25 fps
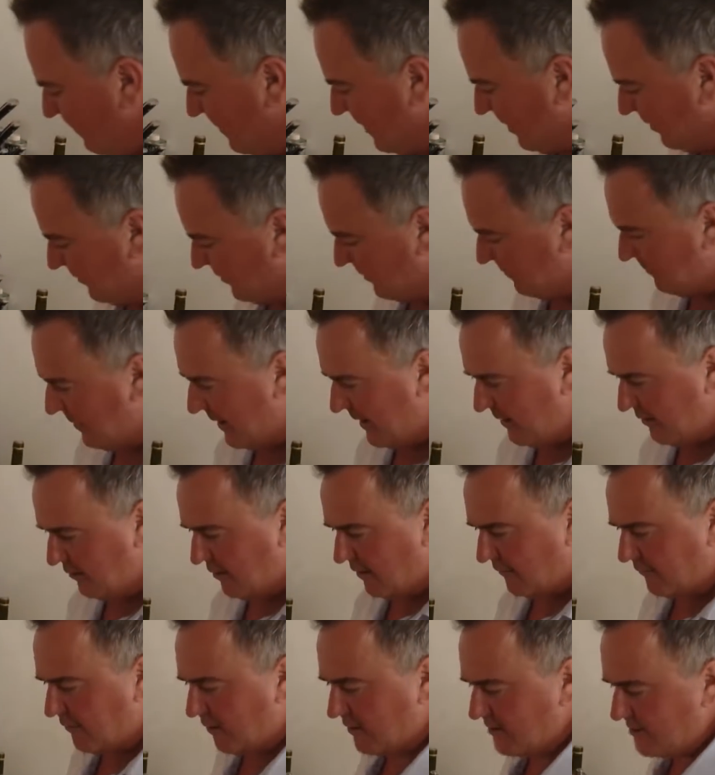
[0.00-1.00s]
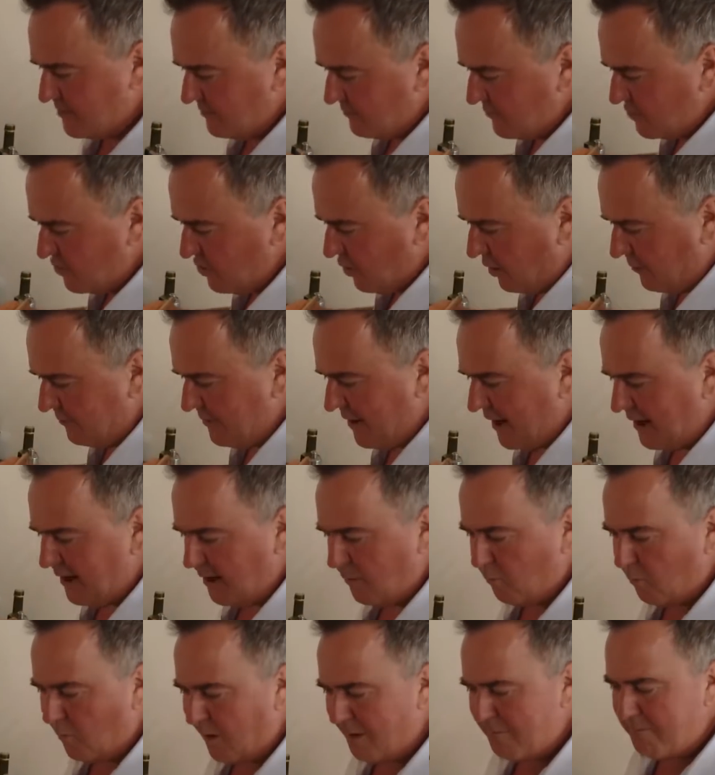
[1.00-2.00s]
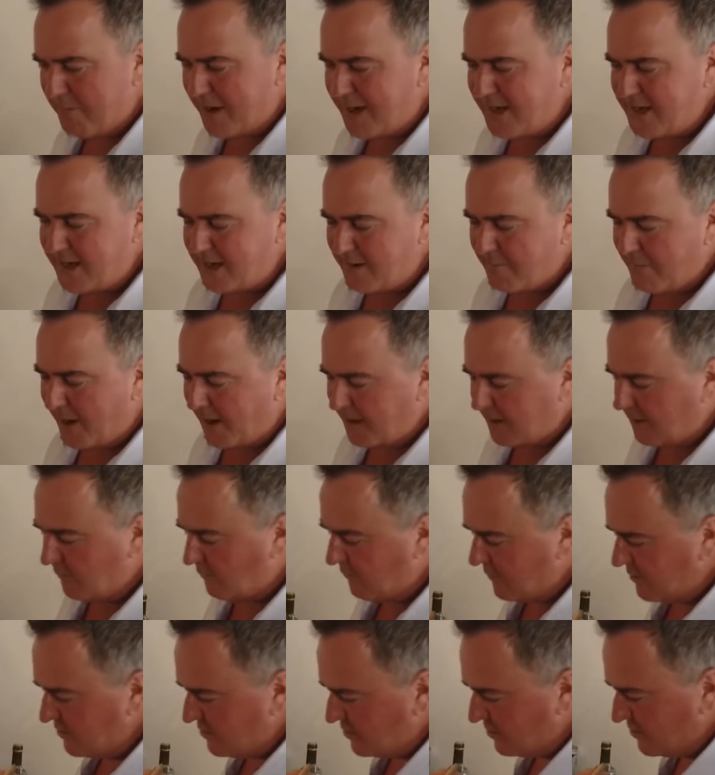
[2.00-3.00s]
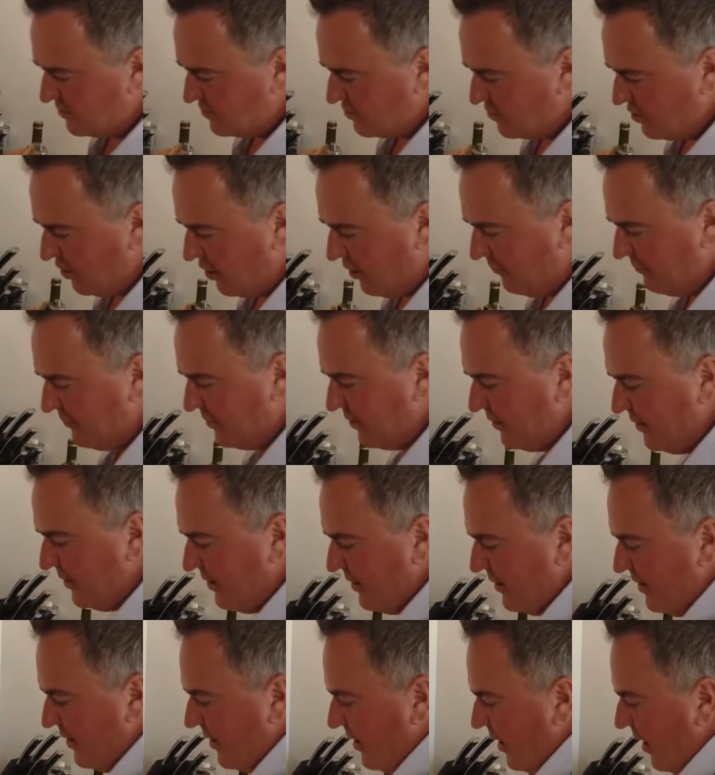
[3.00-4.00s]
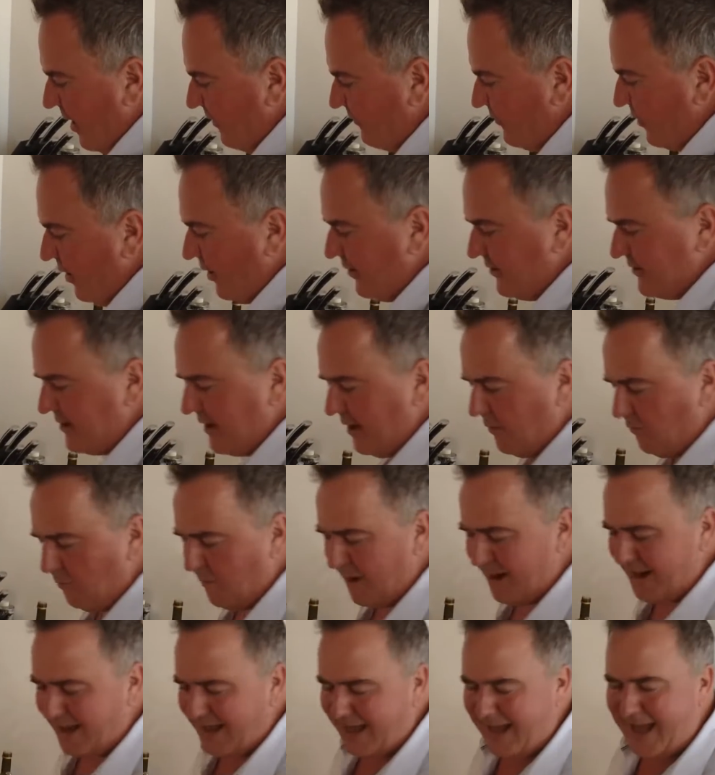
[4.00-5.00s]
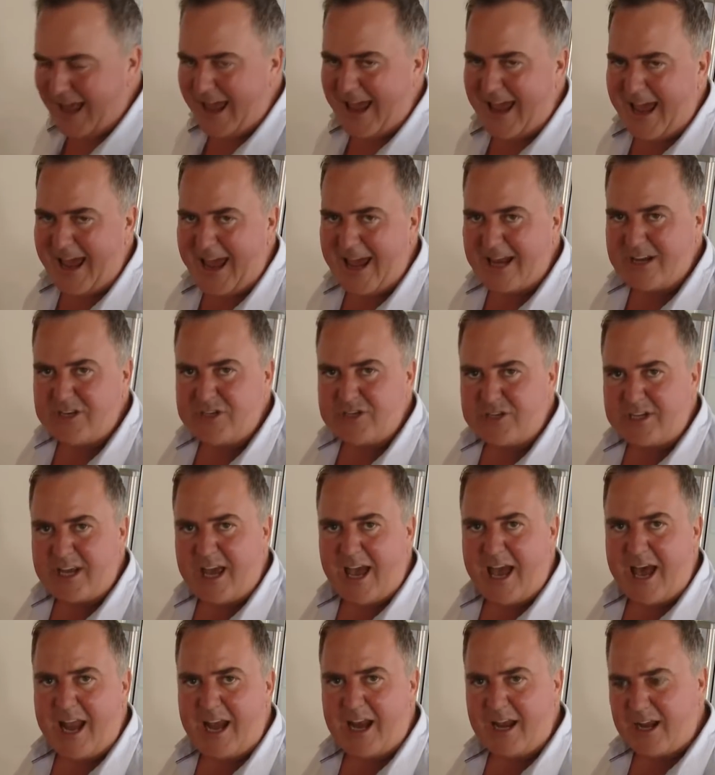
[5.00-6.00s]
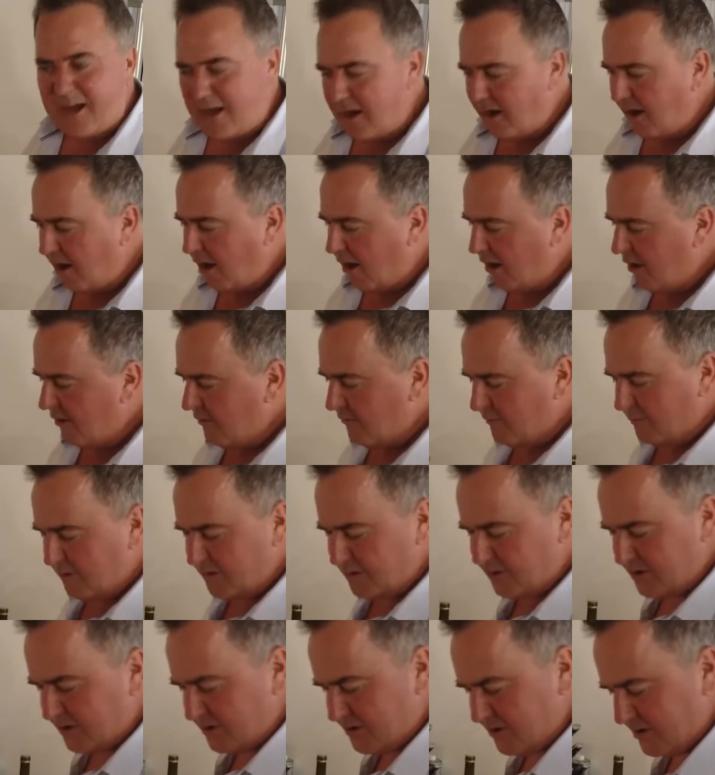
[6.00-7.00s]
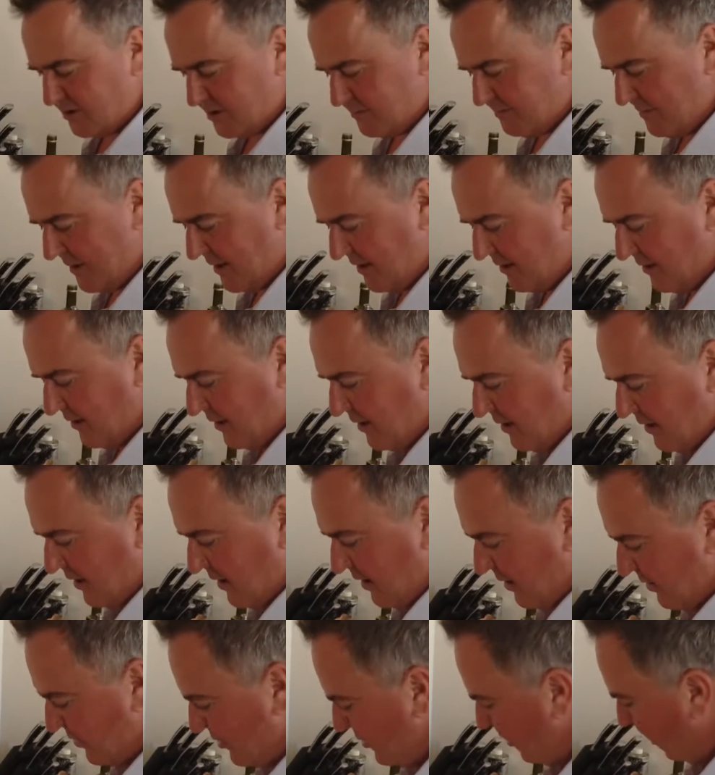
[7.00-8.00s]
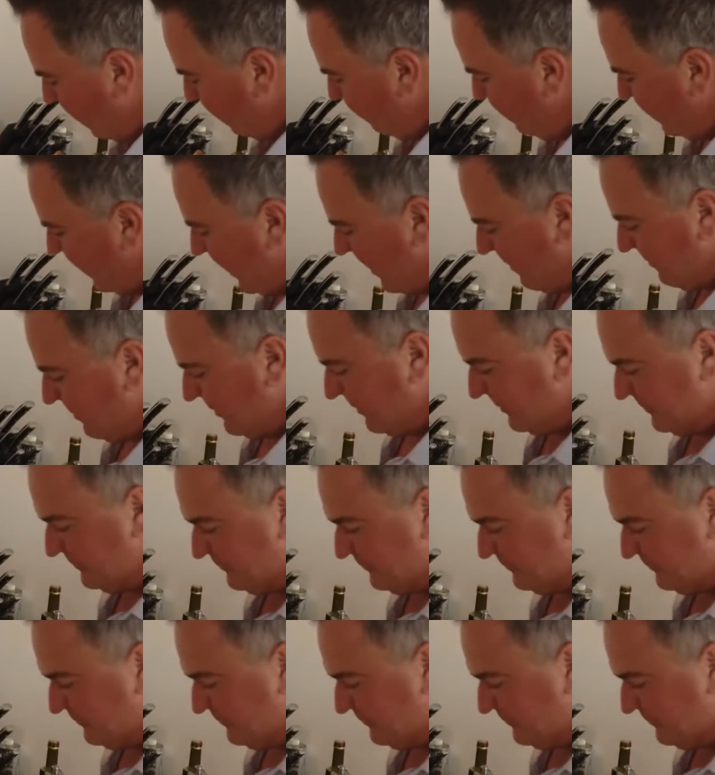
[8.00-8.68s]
melt the butter. I've got some chopped onion, one medium onion which is chopped. I've got one large garlic clove which has just been chopped up.